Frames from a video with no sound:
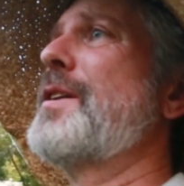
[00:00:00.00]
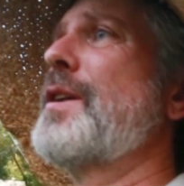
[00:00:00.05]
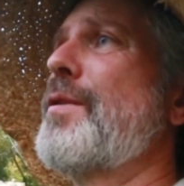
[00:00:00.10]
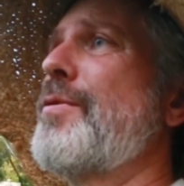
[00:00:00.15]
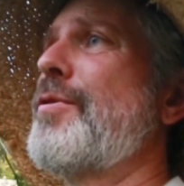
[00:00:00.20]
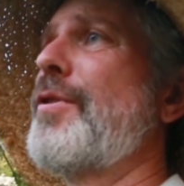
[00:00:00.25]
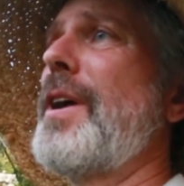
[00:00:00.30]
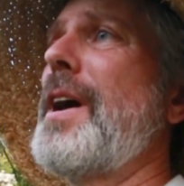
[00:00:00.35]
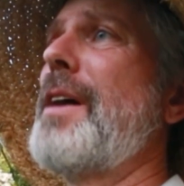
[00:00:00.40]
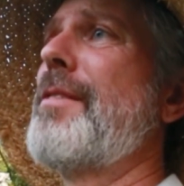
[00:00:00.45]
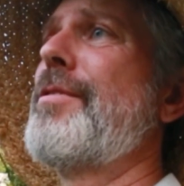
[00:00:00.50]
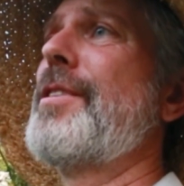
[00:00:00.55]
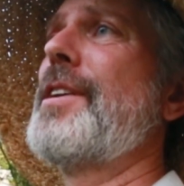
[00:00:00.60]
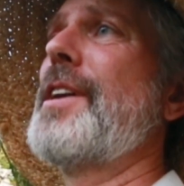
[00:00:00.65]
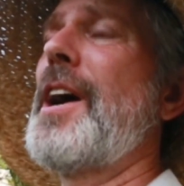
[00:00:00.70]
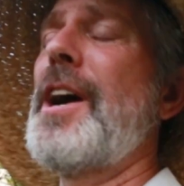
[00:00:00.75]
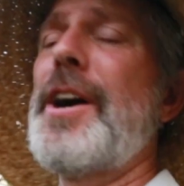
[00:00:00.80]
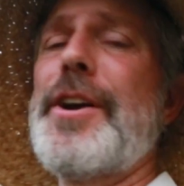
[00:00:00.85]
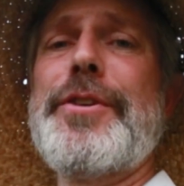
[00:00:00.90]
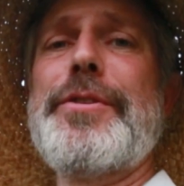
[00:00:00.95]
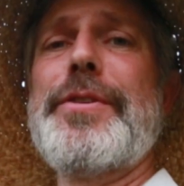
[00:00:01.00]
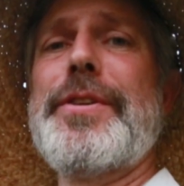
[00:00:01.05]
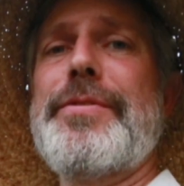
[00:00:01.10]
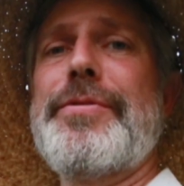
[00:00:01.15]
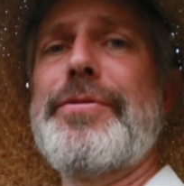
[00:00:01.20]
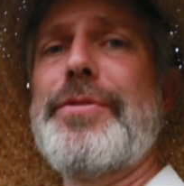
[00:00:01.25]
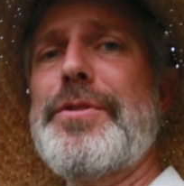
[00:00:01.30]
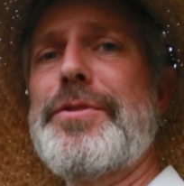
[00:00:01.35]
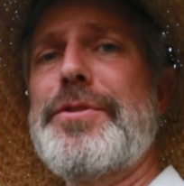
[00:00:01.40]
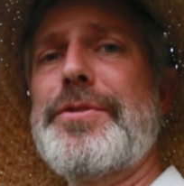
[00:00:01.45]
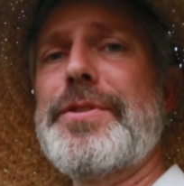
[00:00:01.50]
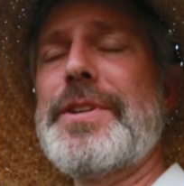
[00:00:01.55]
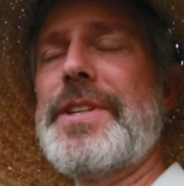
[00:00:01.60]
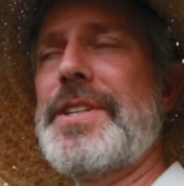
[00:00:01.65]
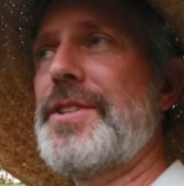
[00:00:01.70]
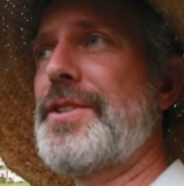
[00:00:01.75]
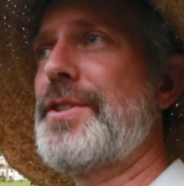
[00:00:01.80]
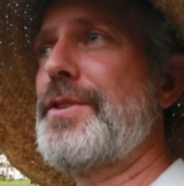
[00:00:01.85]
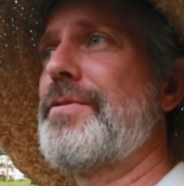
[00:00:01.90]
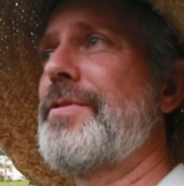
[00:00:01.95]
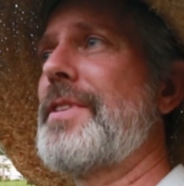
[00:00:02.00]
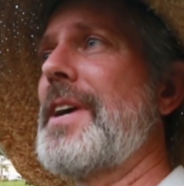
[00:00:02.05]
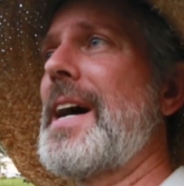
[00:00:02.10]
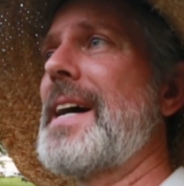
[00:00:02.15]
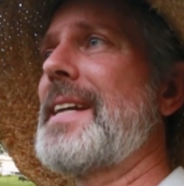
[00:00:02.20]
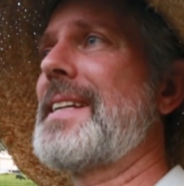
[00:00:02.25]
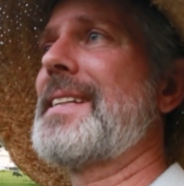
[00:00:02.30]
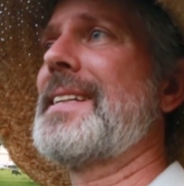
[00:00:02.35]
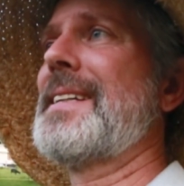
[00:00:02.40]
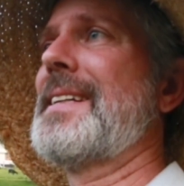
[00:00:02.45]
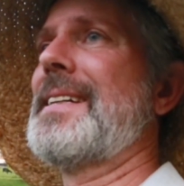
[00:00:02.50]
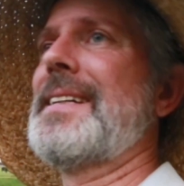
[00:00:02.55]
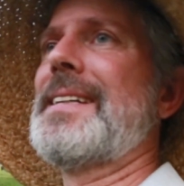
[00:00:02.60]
for every 100 fruit trees, you've got,